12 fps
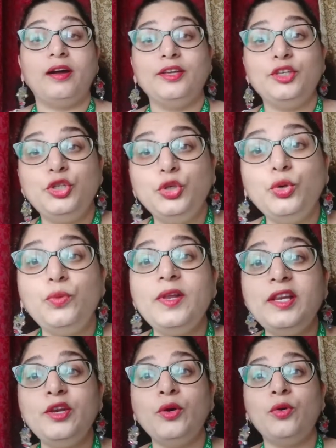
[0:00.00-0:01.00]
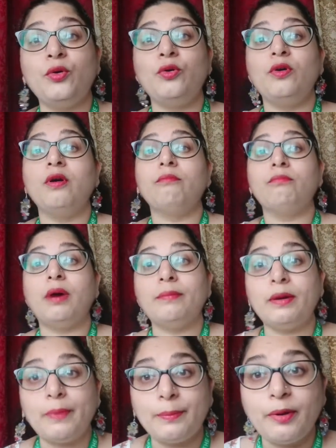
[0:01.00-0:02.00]
you will know,
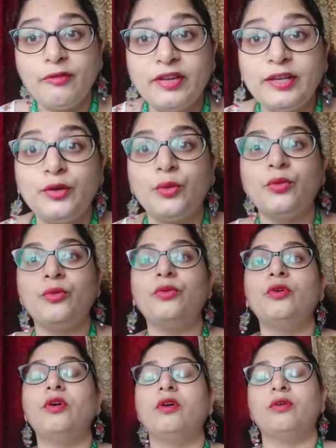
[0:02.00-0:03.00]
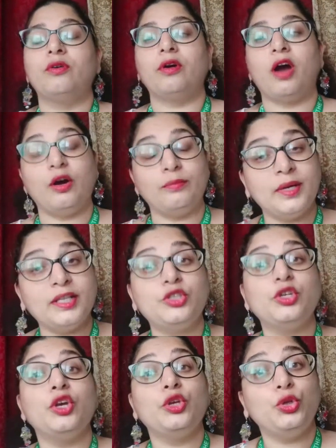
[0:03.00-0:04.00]
mama papa will know how much
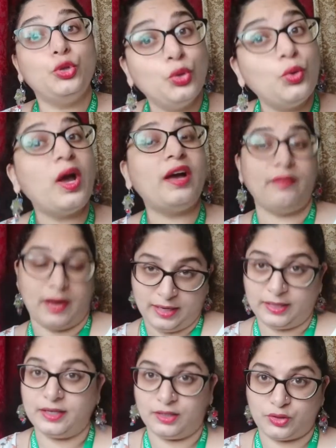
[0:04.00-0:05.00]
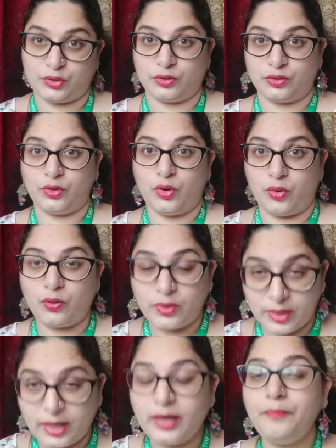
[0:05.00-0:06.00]
you have understood.
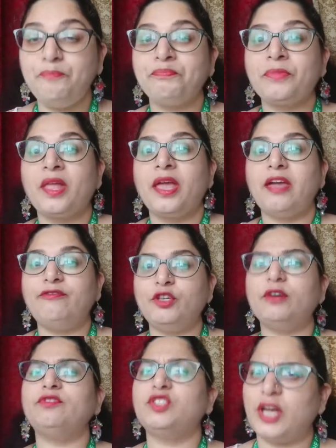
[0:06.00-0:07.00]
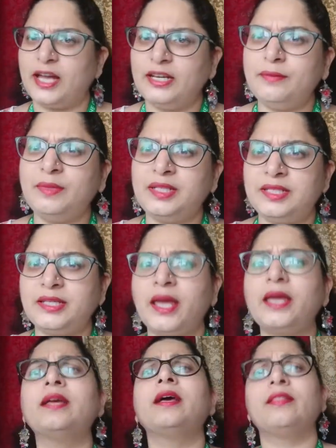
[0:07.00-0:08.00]
Okay? If you have done a
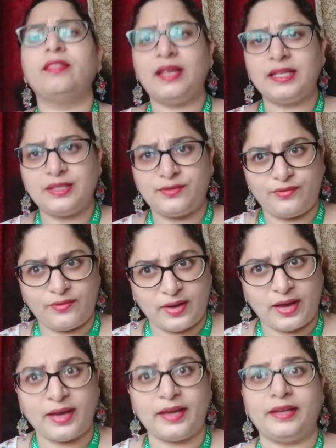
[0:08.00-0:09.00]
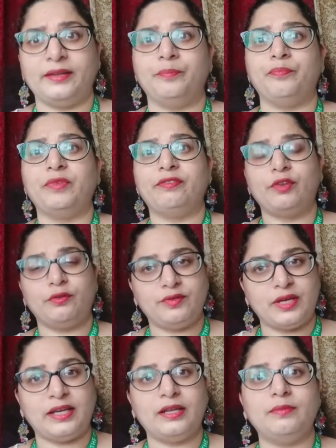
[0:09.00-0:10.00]
mistake, that's fine. If you have
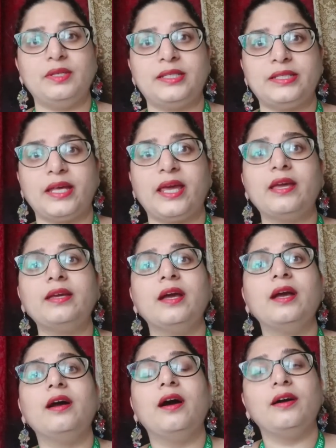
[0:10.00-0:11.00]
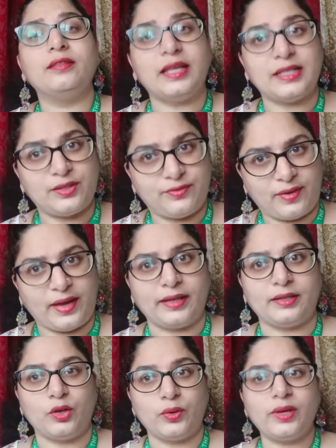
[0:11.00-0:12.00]
done a mistake, that's
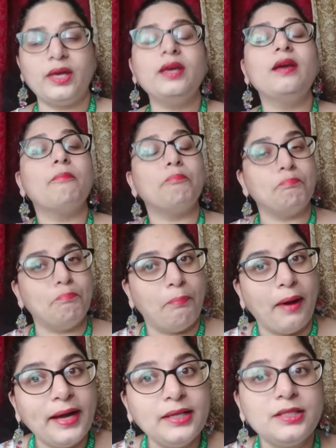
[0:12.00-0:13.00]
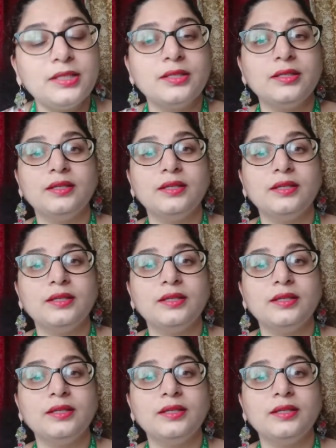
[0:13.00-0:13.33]
fine. Okay? But